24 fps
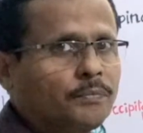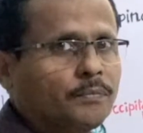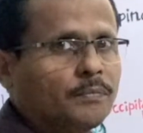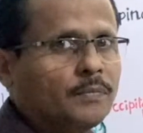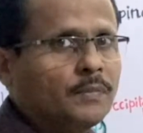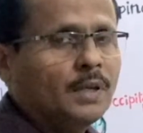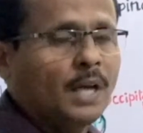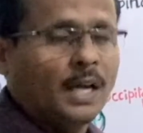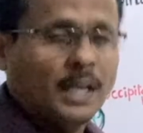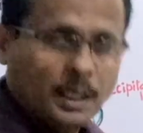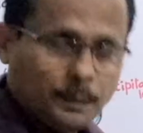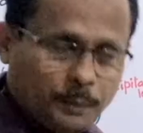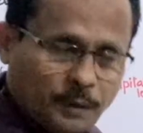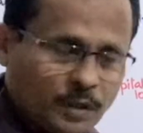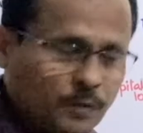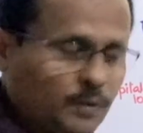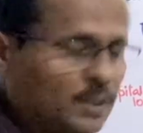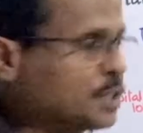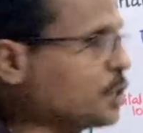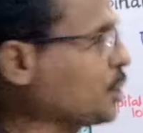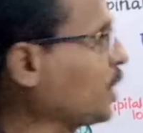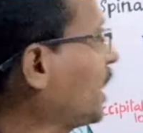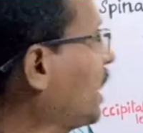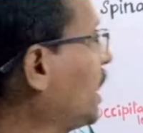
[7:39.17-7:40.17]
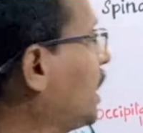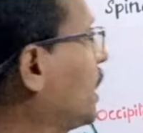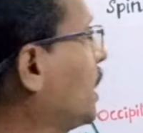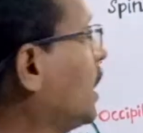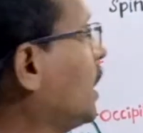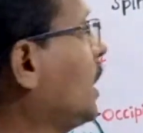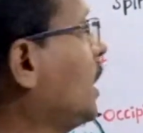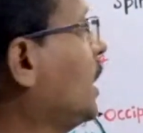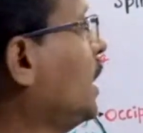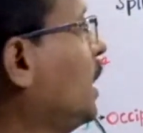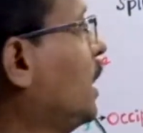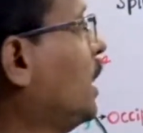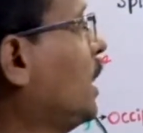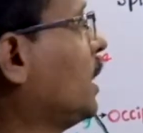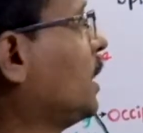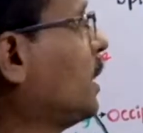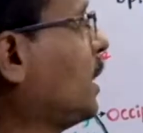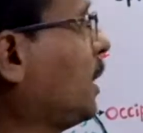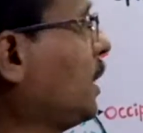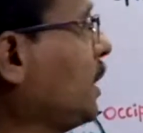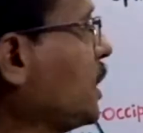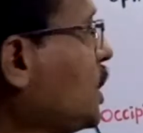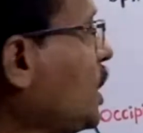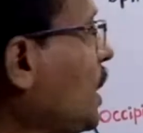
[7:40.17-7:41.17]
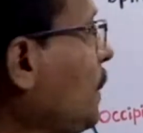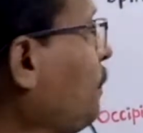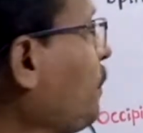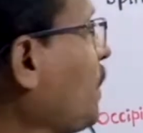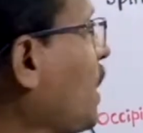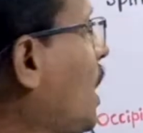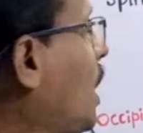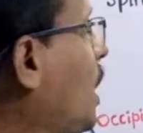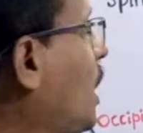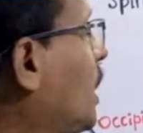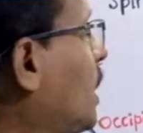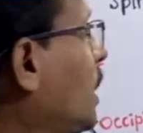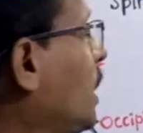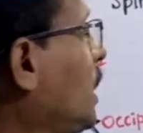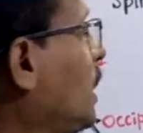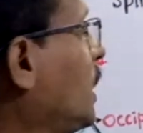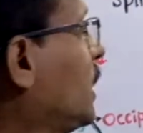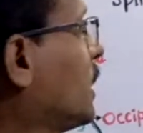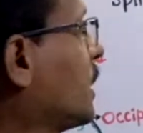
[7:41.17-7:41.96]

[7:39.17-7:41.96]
I repeat once again. The receptor,